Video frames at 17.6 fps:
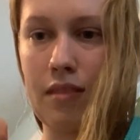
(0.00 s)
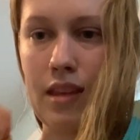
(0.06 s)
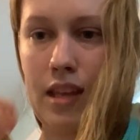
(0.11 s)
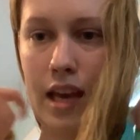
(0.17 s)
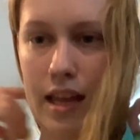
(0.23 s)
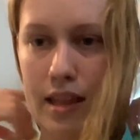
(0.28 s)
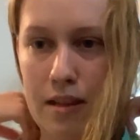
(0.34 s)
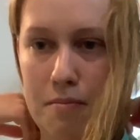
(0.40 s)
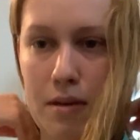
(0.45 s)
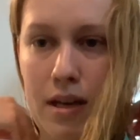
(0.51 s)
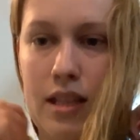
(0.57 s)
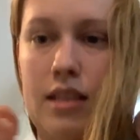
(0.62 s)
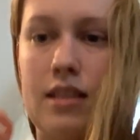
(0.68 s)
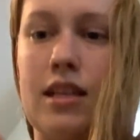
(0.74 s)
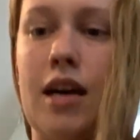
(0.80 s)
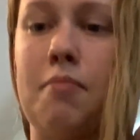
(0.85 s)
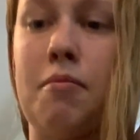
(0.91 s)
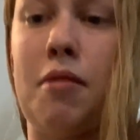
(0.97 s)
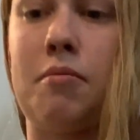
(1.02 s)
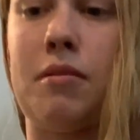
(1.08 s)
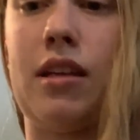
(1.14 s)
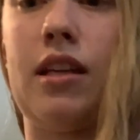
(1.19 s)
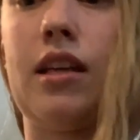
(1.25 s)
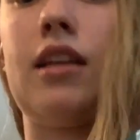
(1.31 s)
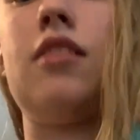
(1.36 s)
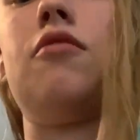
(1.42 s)
And then by the time I'm
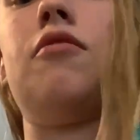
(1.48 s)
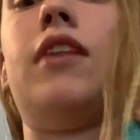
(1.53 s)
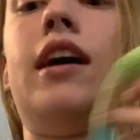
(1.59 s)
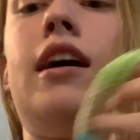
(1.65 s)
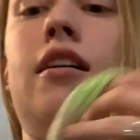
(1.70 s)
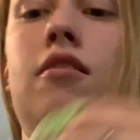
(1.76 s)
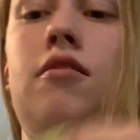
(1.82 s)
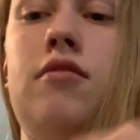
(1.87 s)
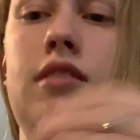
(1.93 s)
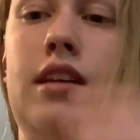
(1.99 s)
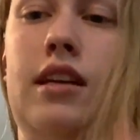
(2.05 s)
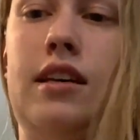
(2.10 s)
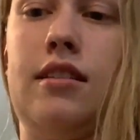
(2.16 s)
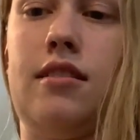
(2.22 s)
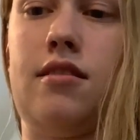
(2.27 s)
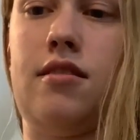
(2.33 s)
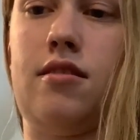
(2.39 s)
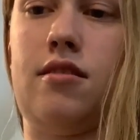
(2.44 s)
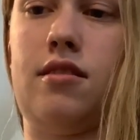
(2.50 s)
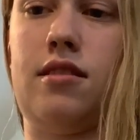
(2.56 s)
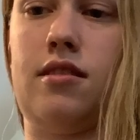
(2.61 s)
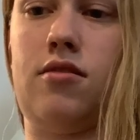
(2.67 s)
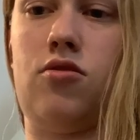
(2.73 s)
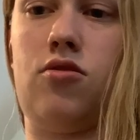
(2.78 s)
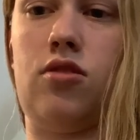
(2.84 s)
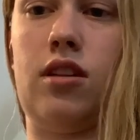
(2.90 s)
knitting in the round, it's
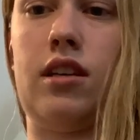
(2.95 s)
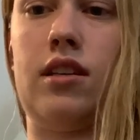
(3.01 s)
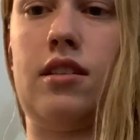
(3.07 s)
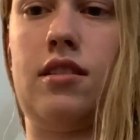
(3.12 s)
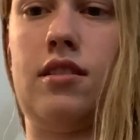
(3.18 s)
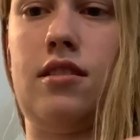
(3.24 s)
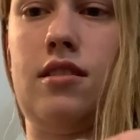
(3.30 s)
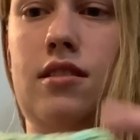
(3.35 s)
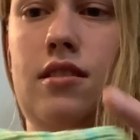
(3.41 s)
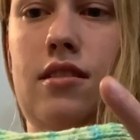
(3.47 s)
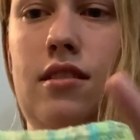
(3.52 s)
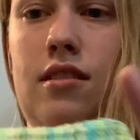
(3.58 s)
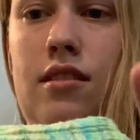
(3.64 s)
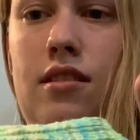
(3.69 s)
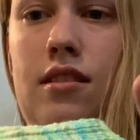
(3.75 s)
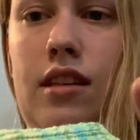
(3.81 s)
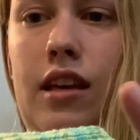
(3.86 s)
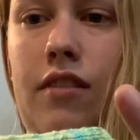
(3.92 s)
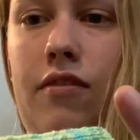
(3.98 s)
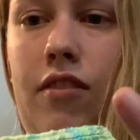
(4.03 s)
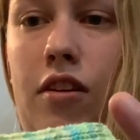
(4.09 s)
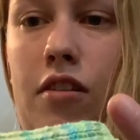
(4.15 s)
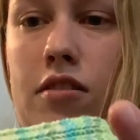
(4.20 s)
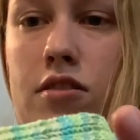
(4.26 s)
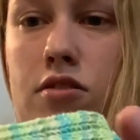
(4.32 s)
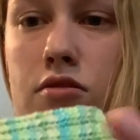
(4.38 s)
just like
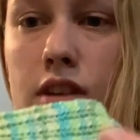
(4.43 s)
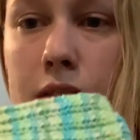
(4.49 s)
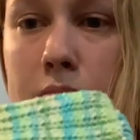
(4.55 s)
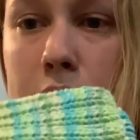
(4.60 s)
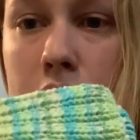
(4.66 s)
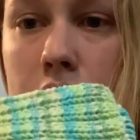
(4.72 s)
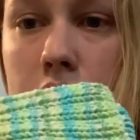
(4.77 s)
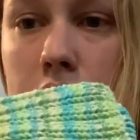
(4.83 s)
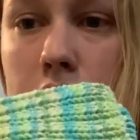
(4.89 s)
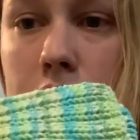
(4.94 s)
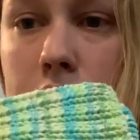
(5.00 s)
very stripy.